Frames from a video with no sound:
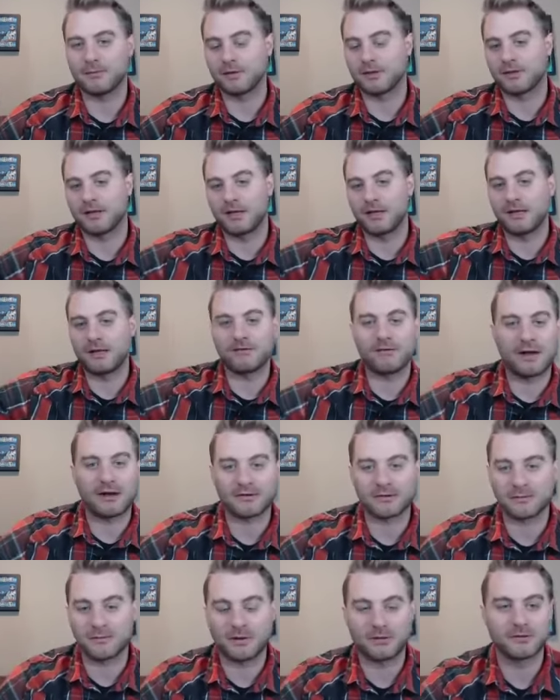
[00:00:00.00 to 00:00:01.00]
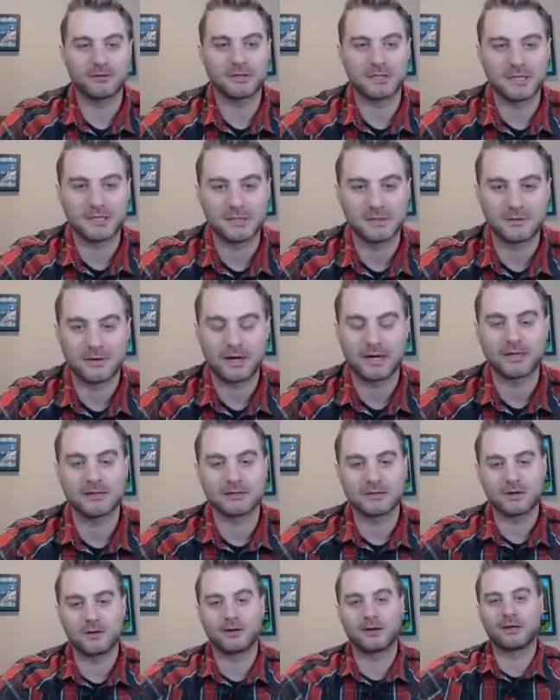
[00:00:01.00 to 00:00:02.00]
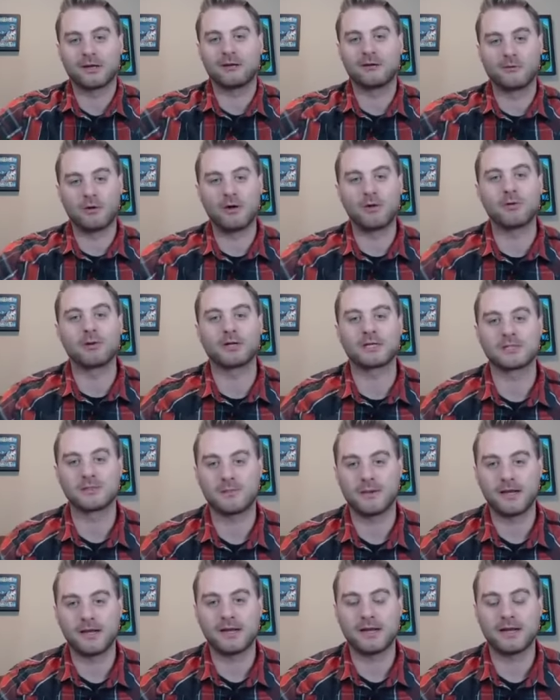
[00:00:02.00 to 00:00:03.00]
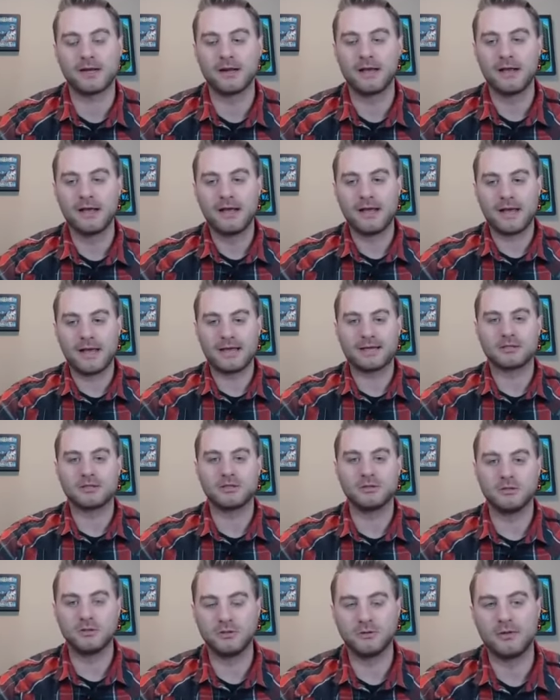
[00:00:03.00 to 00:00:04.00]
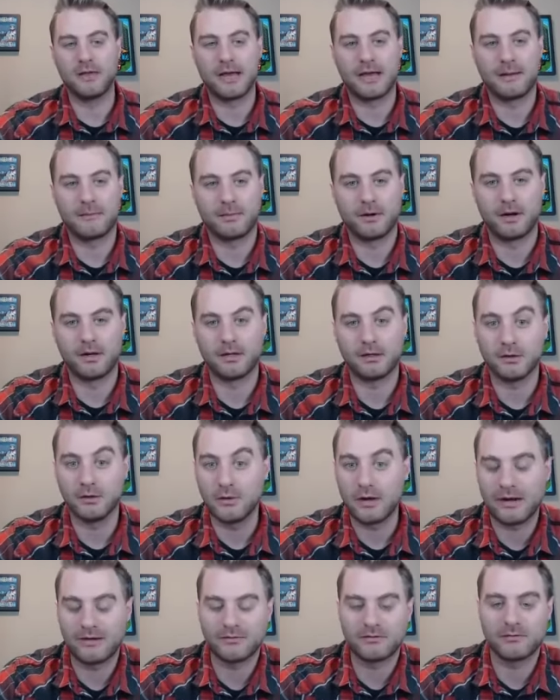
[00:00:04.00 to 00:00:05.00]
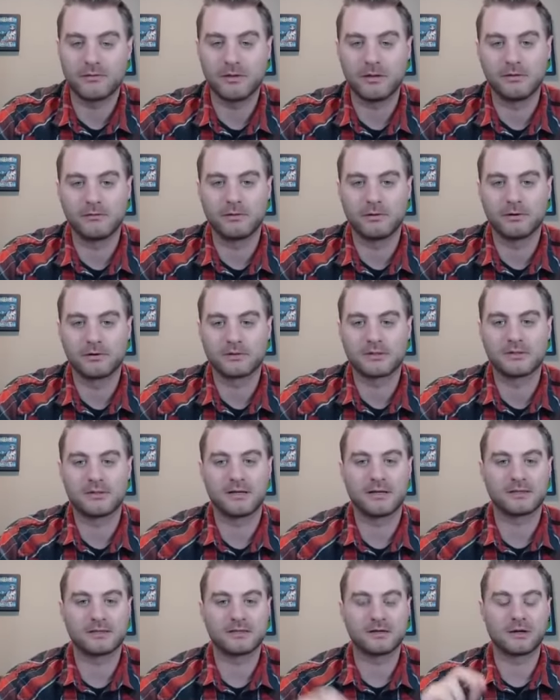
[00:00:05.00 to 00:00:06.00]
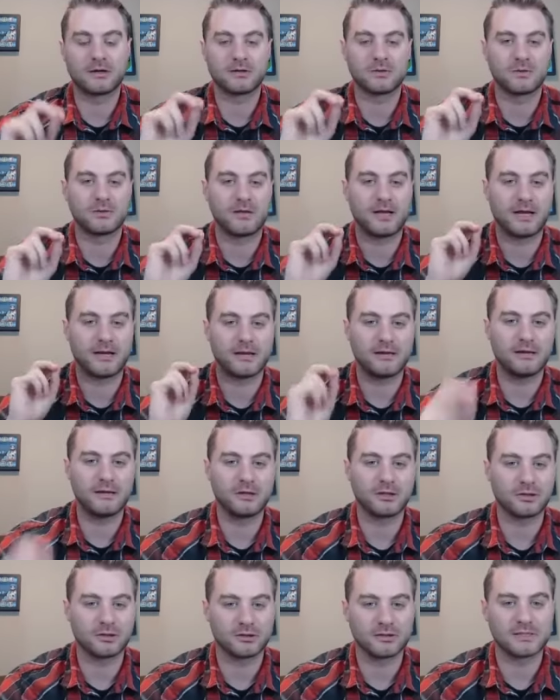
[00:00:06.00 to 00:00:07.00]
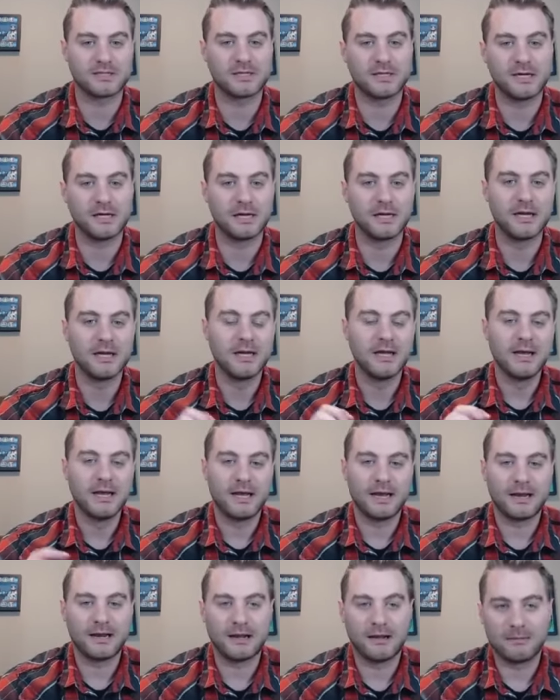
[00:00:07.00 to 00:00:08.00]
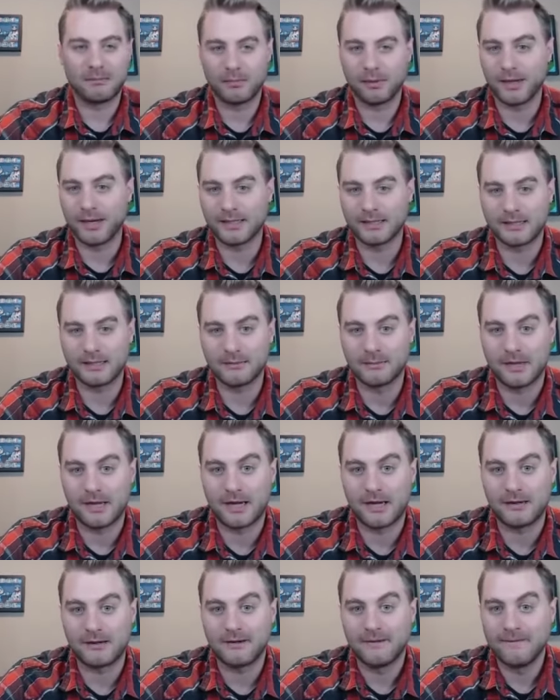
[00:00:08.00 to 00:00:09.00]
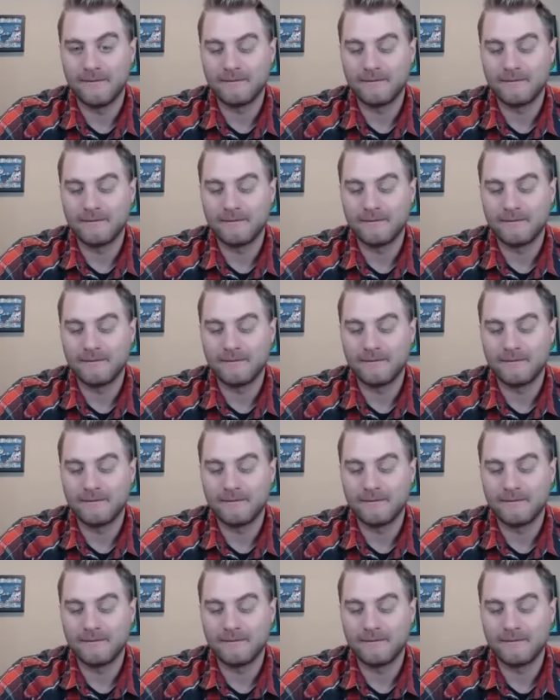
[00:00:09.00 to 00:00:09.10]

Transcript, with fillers: But they give off some other seeds, right? And so it can grow and expand as you do that. But you have to be the person that starts with that initial seed and planting a lot.